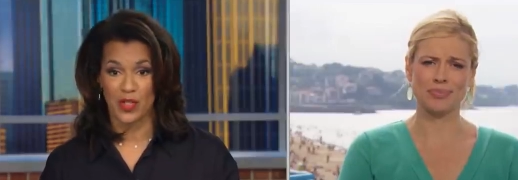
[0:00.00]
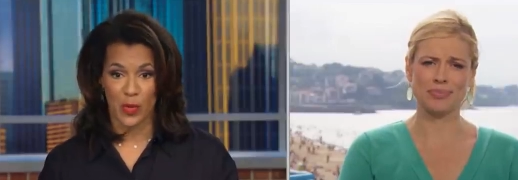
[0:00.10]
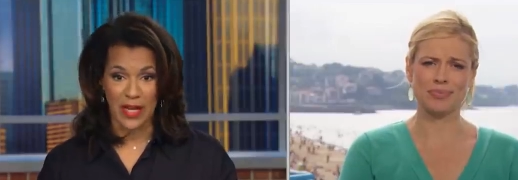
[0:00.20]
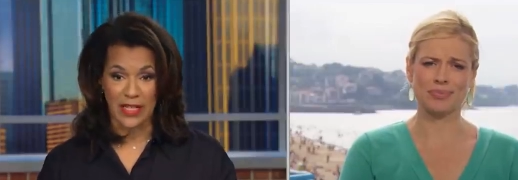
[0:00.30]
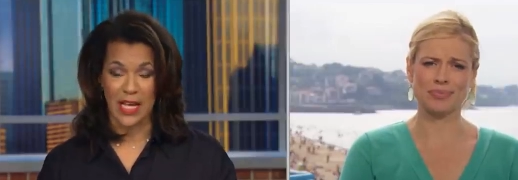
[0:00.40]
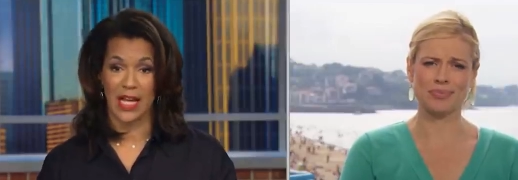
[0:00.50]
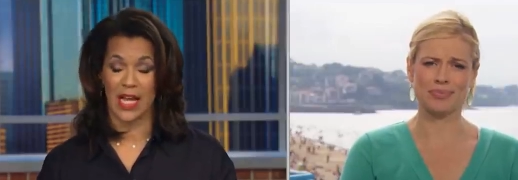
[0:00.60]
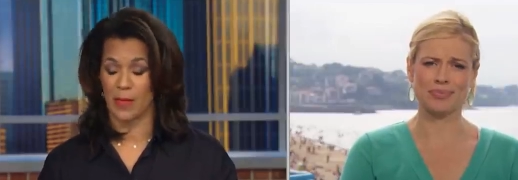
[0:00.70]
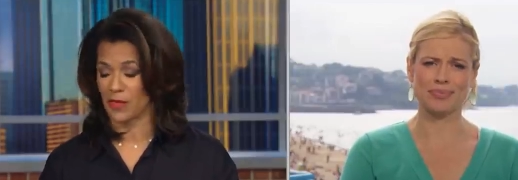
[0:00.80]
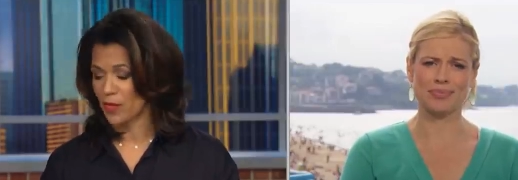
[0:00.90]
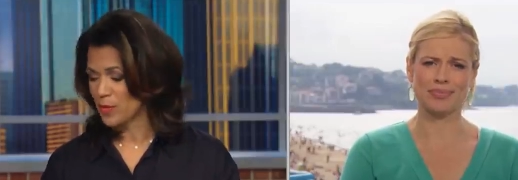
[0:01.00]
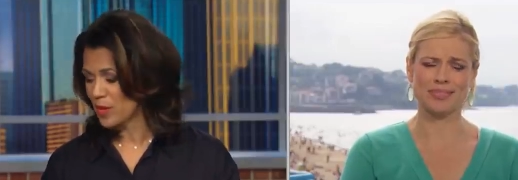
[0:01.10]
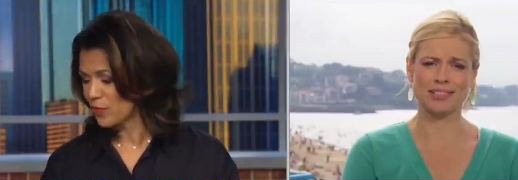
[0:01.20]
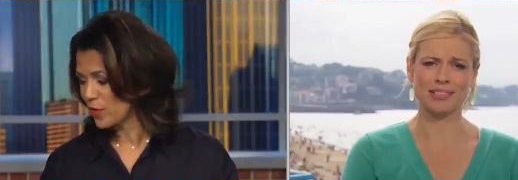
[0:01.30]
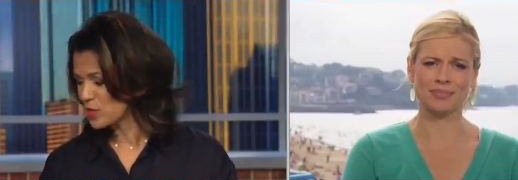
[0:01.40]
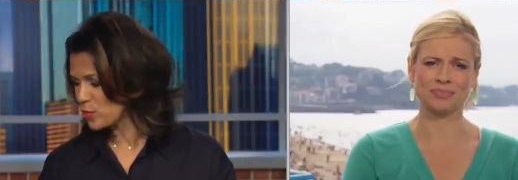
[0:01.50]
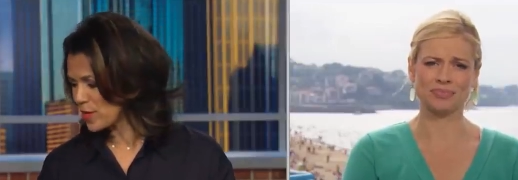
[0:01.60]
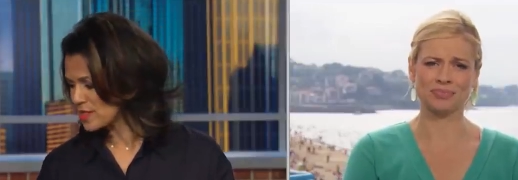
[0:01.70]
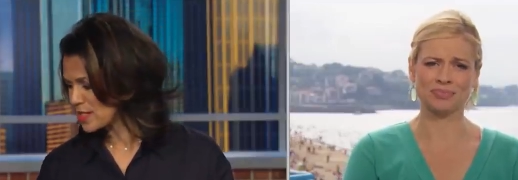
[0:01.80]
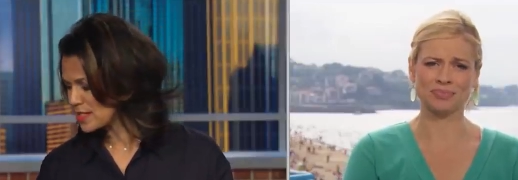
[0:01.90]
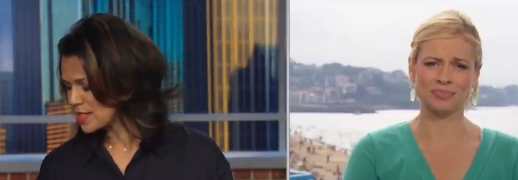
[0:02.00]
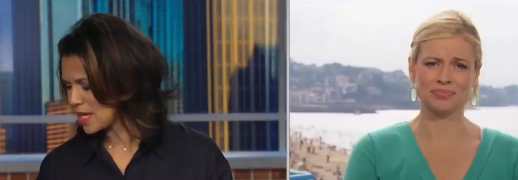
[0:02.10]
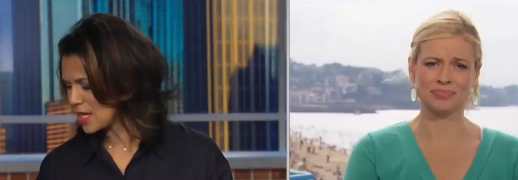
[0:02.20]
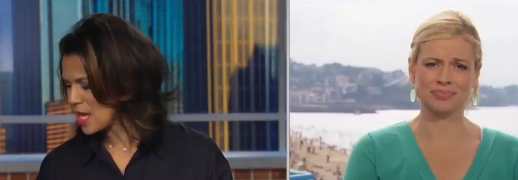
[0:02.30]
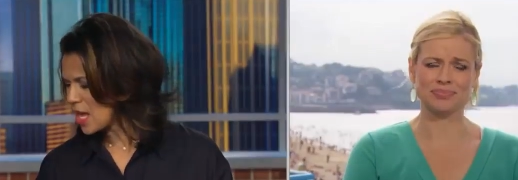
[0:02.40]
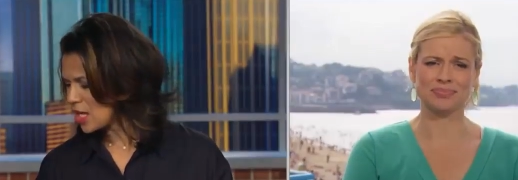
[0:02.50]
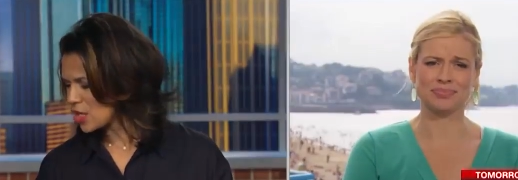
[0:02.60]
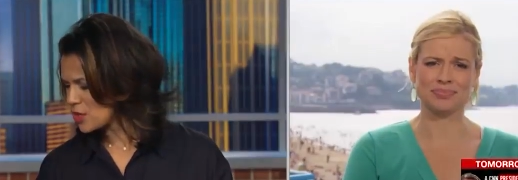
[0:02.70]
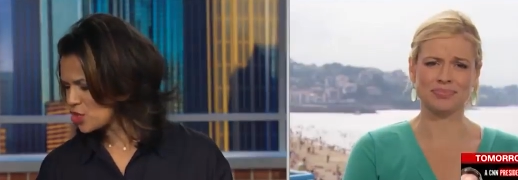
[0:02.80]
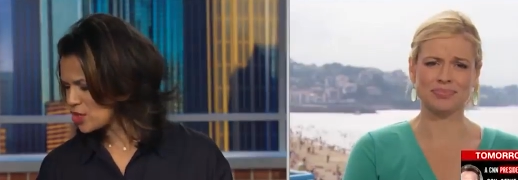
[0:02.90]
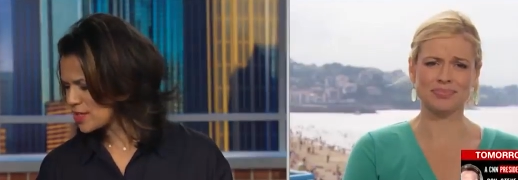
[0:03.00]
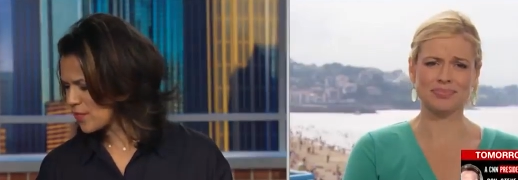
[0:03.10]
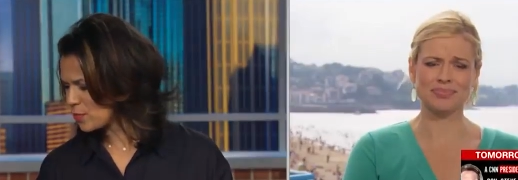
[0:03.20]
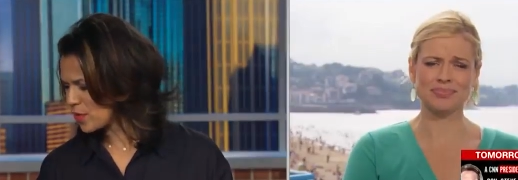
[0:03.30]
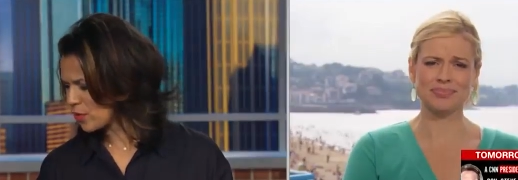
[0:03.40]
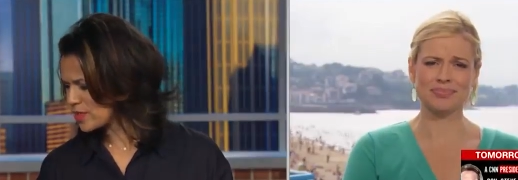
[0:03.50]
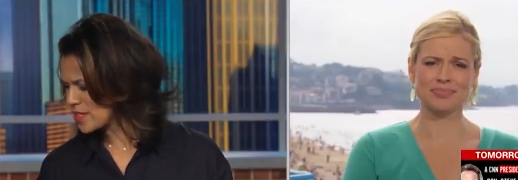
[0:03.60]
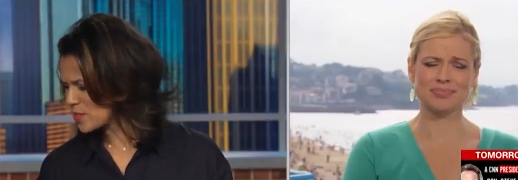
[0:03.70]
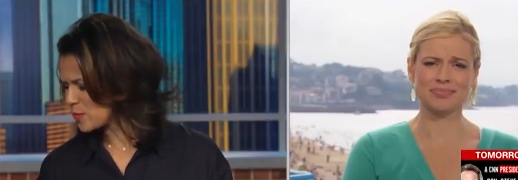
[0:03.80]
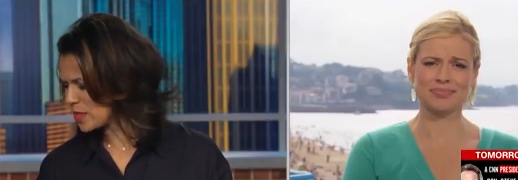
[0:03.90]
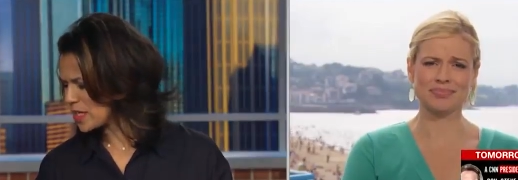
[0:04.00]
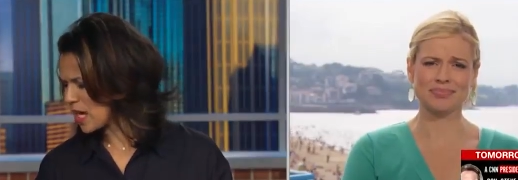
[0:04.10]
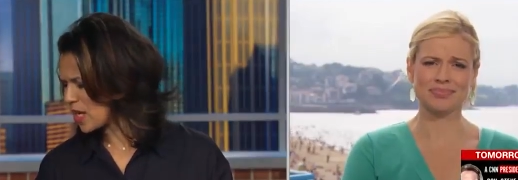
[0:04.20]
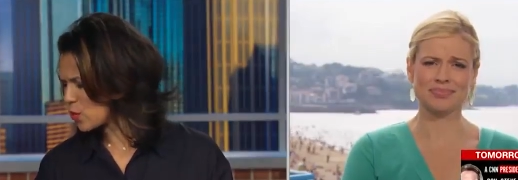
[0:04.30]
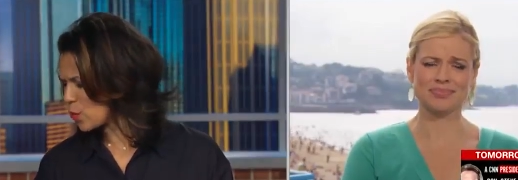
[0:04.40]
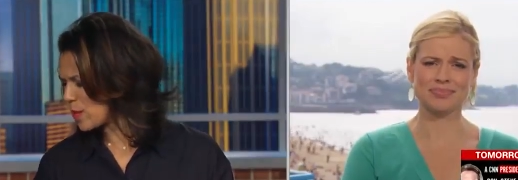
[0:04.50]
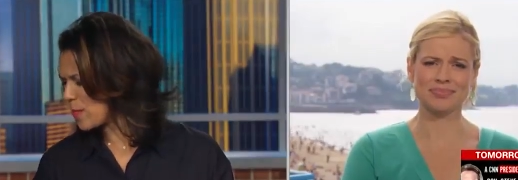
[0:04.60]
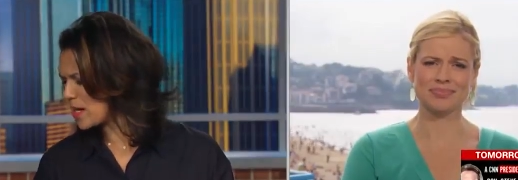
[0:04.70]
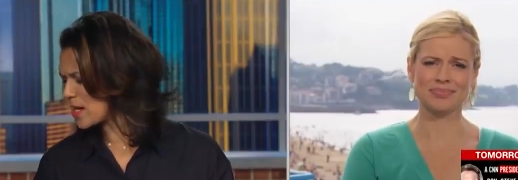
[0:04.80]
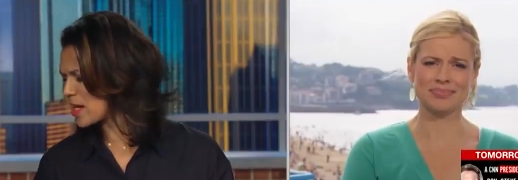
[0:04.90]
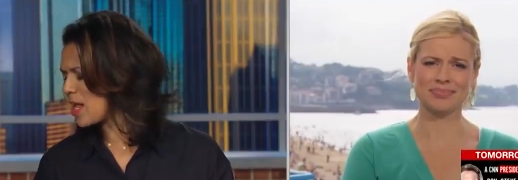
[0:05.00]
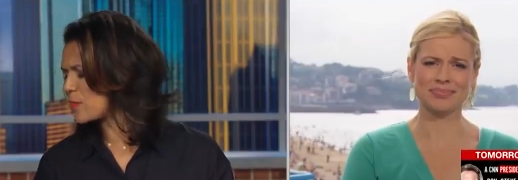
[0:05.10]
Speaker 1: by the tweet uh, coming from the French president saying, you know, the G7 Biarritz has begun. We may not